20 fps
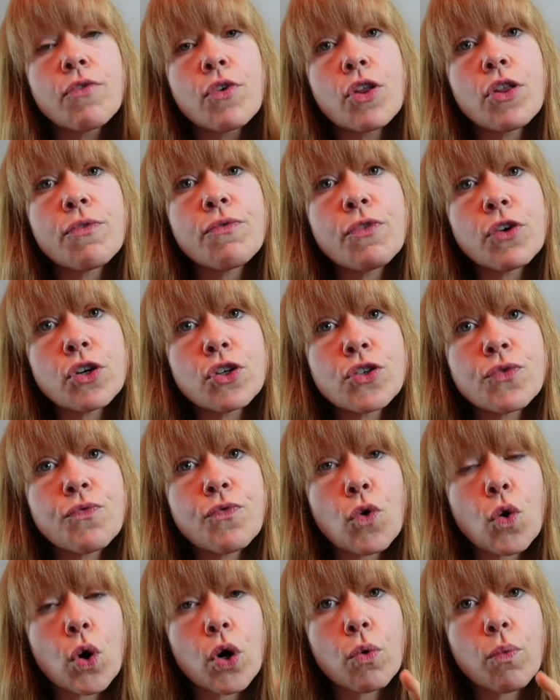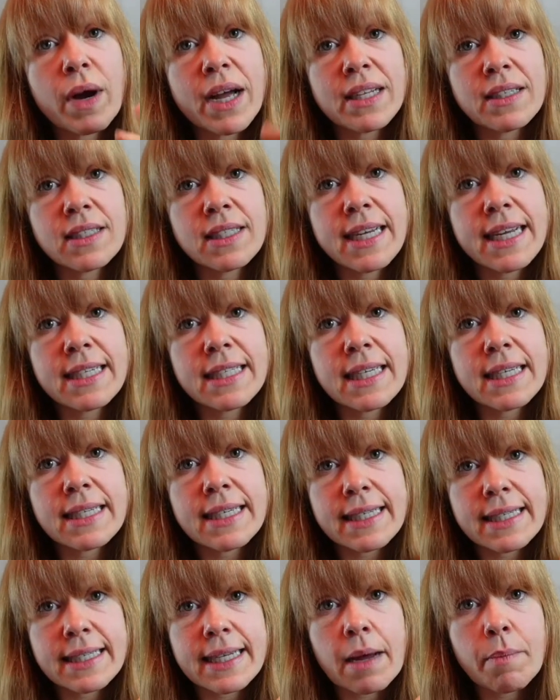For the first four Wednesdays in
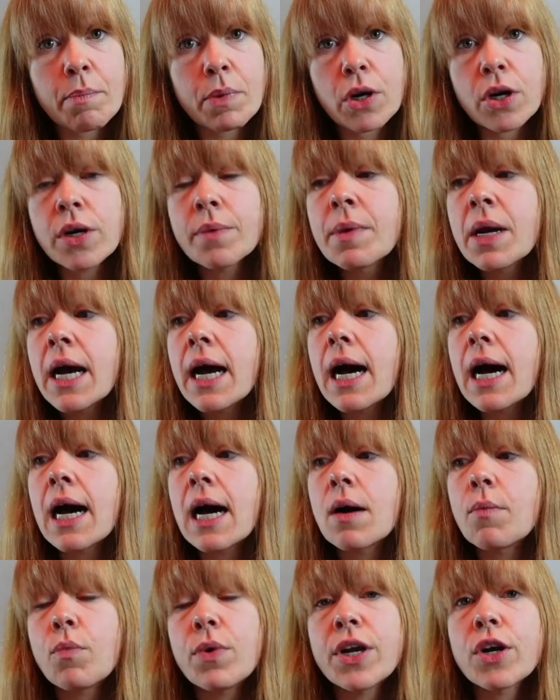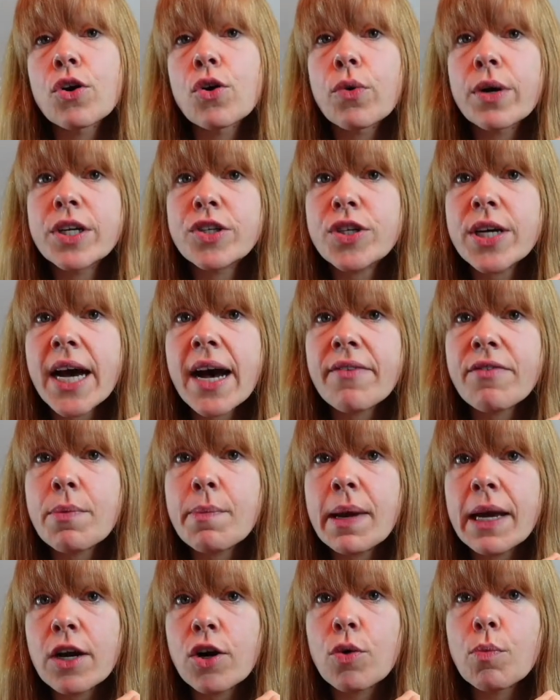December, we are going to have a
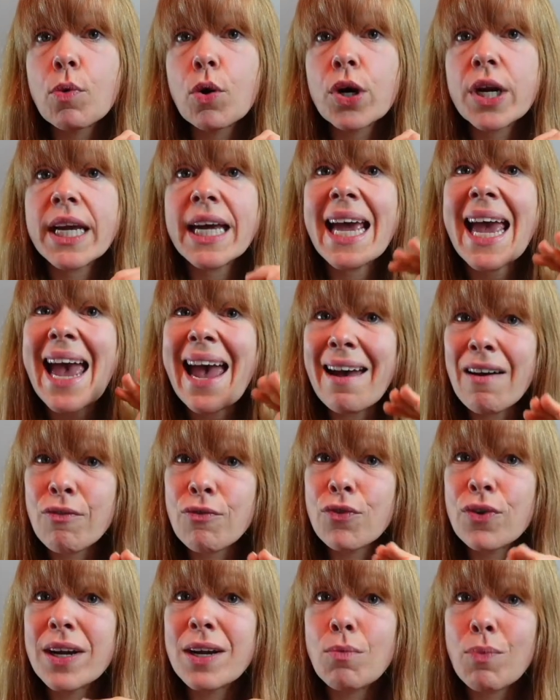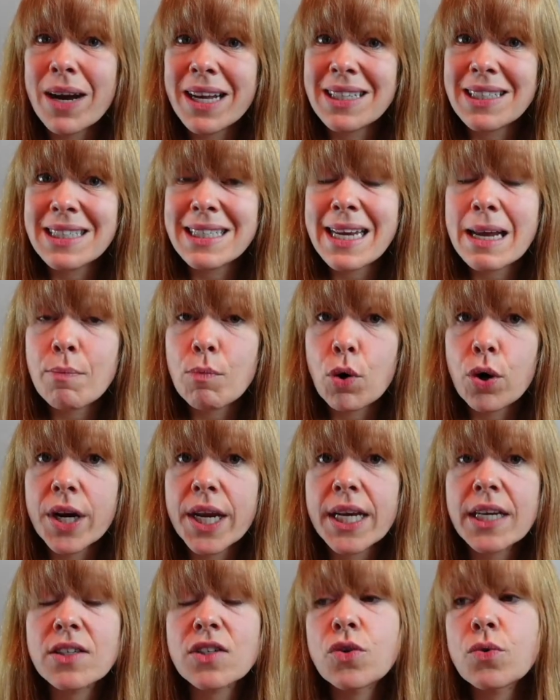maker morning every Wednesday
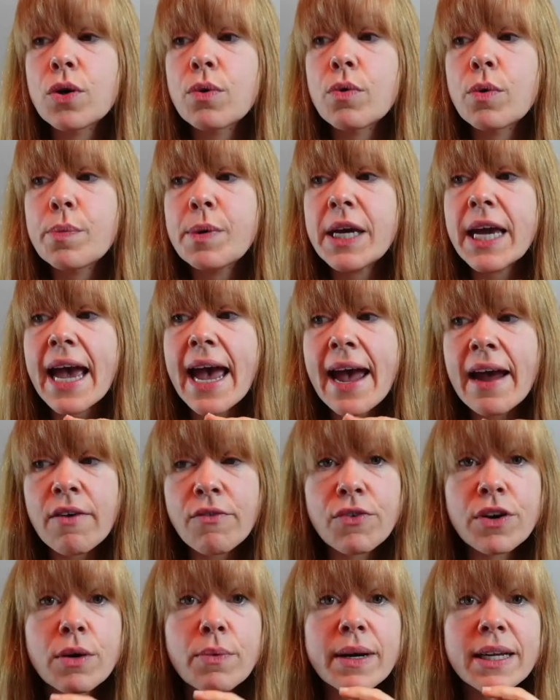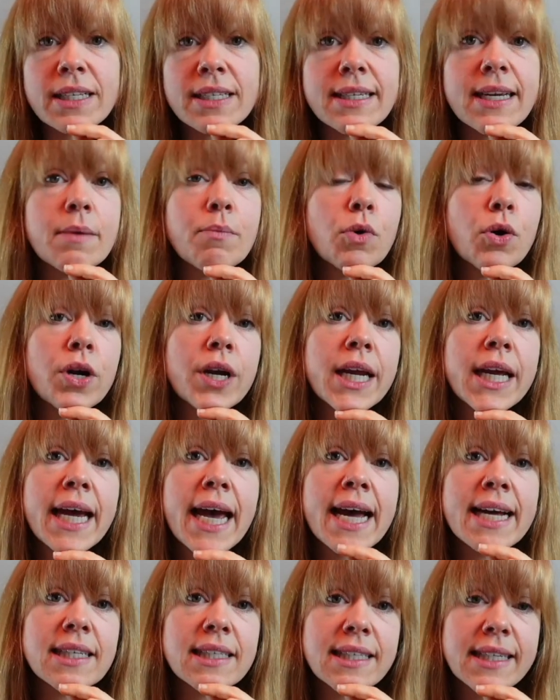morning. So it will be every Wednesday
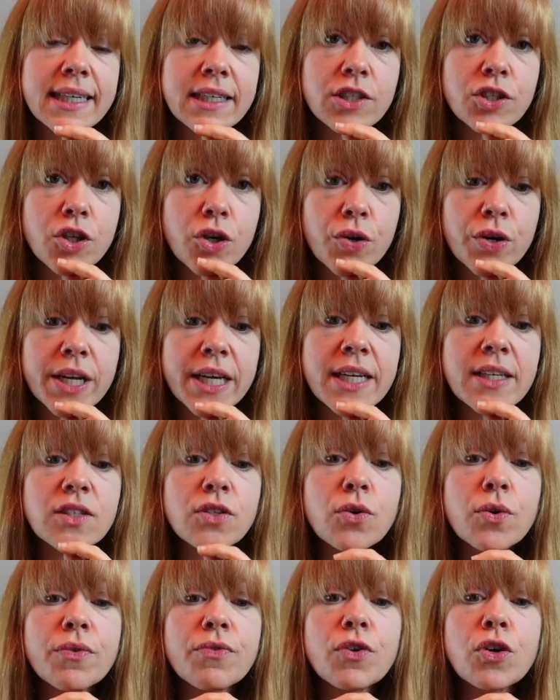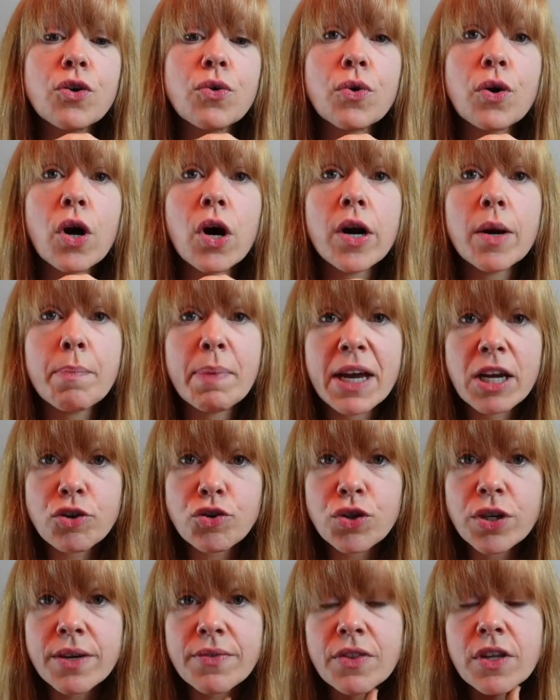morning at 6:30. So if you are a
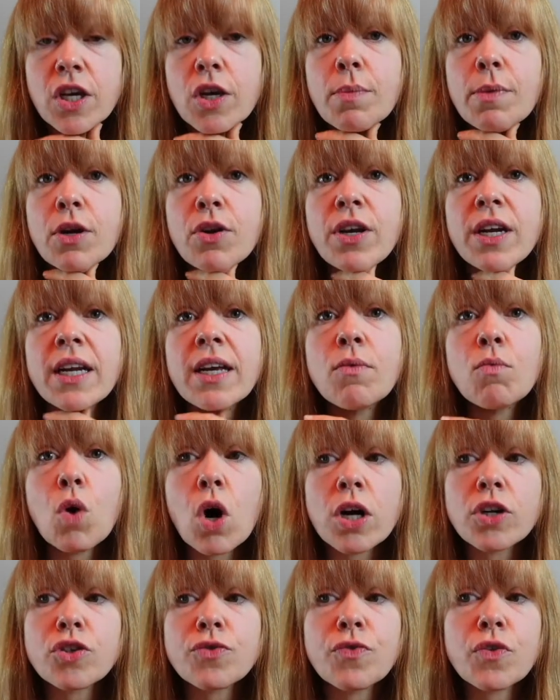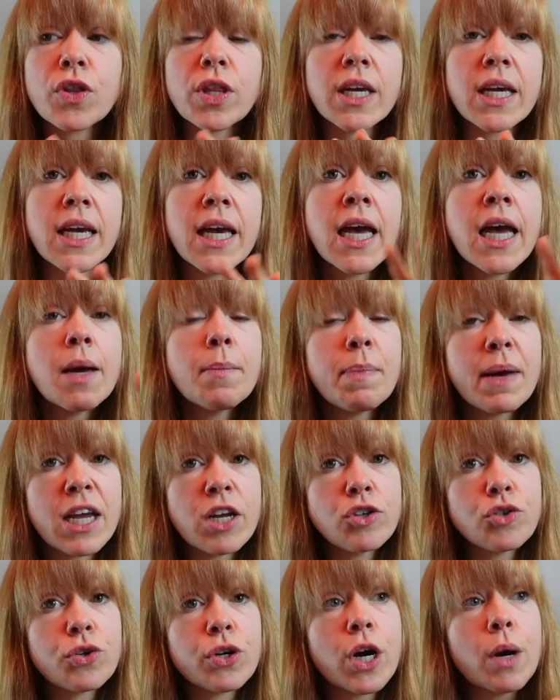patron of the community, watch for the
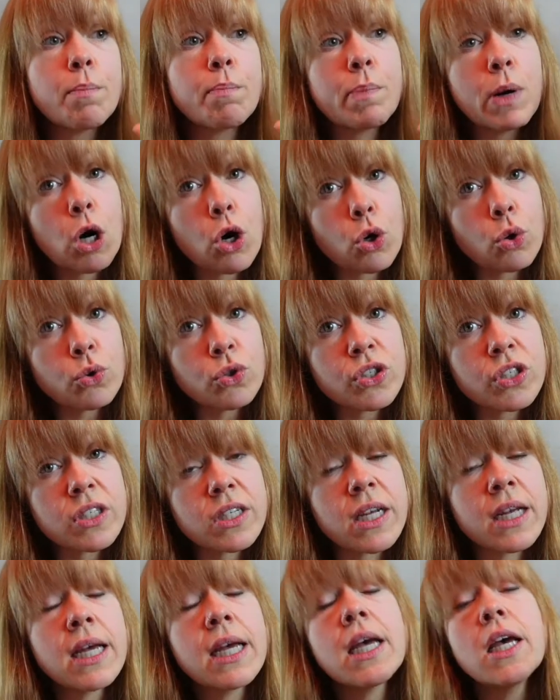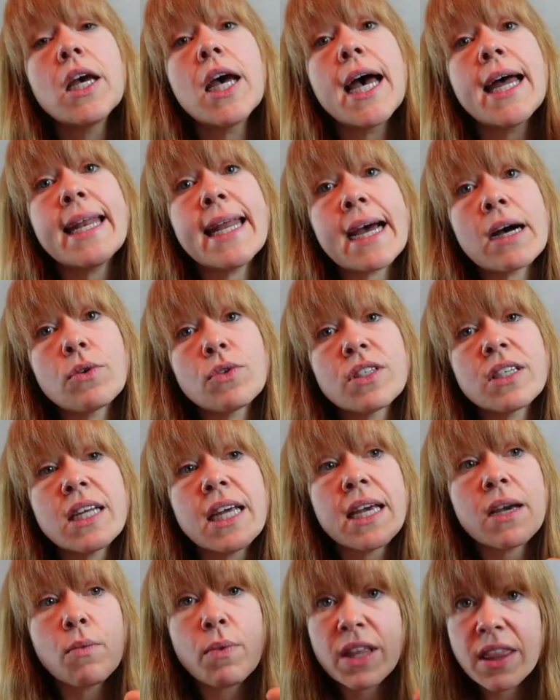Patreon post
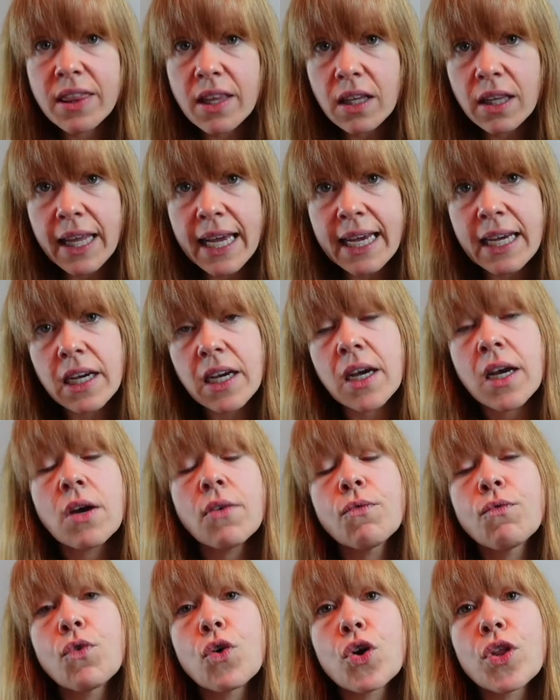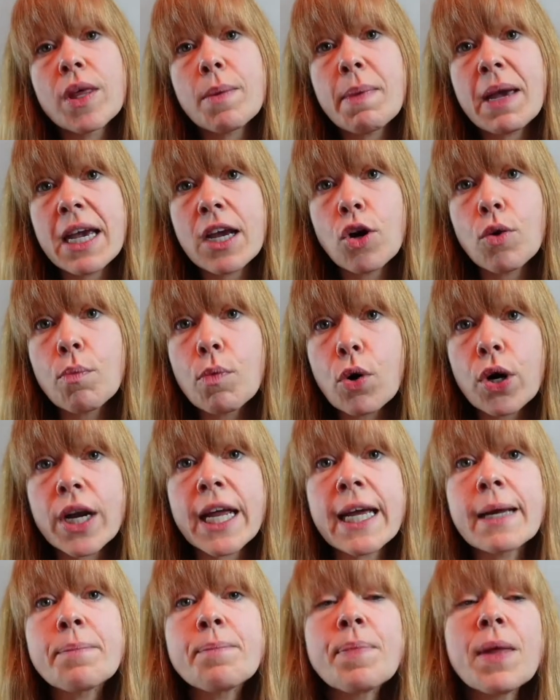announcing with the link for the maker
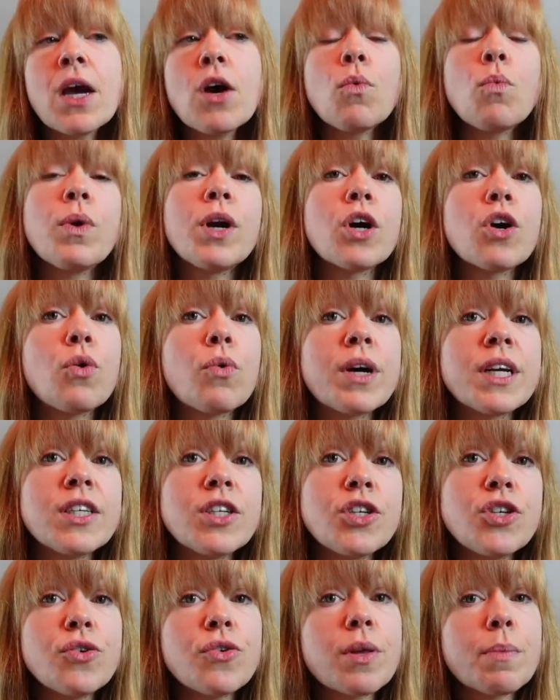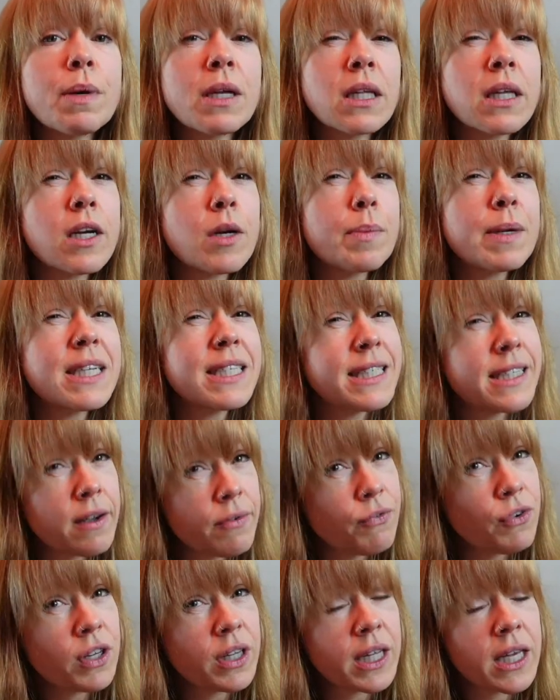morning. We are going to do them a little bit
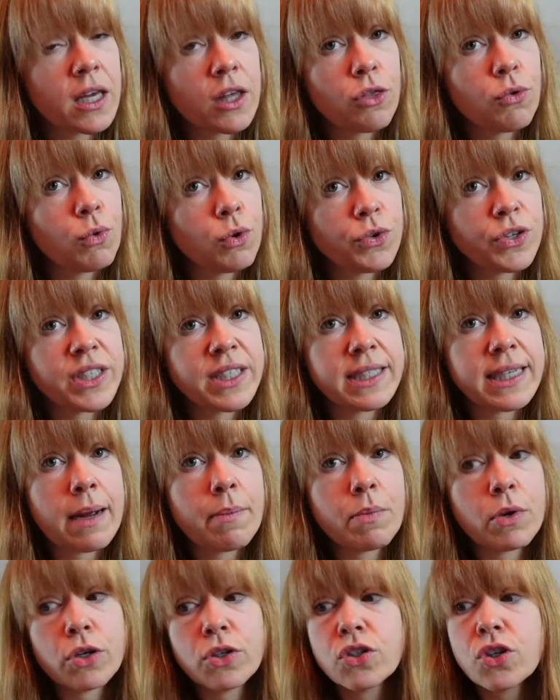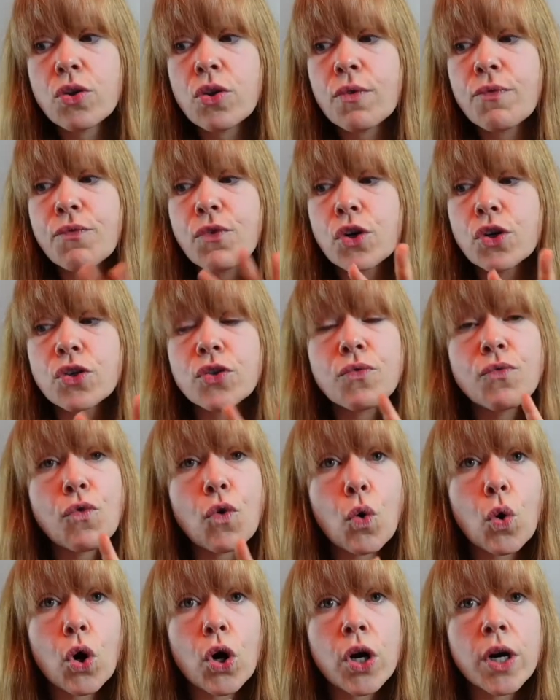differently through December. So the first
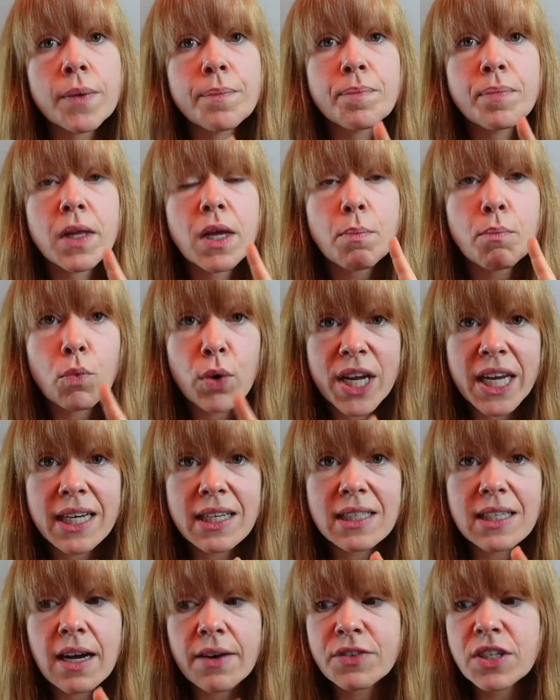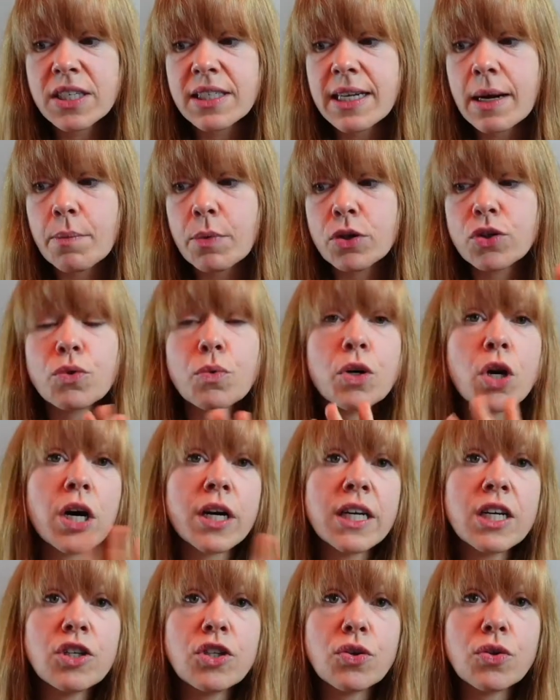four weeks of December. So we're
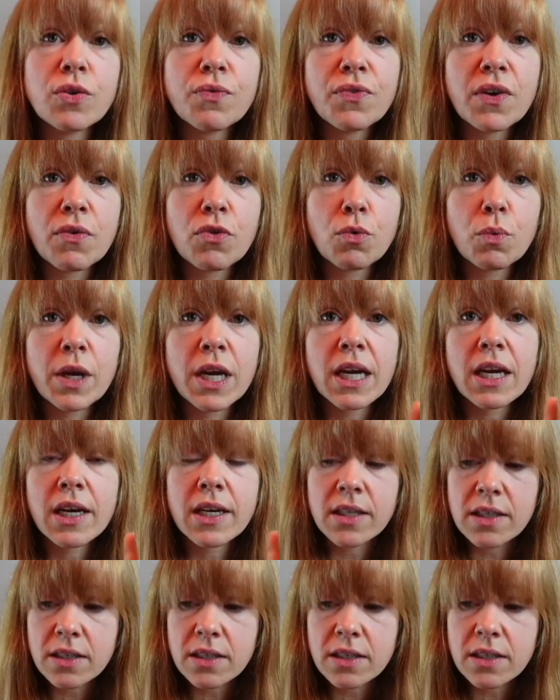not going to do the fifth week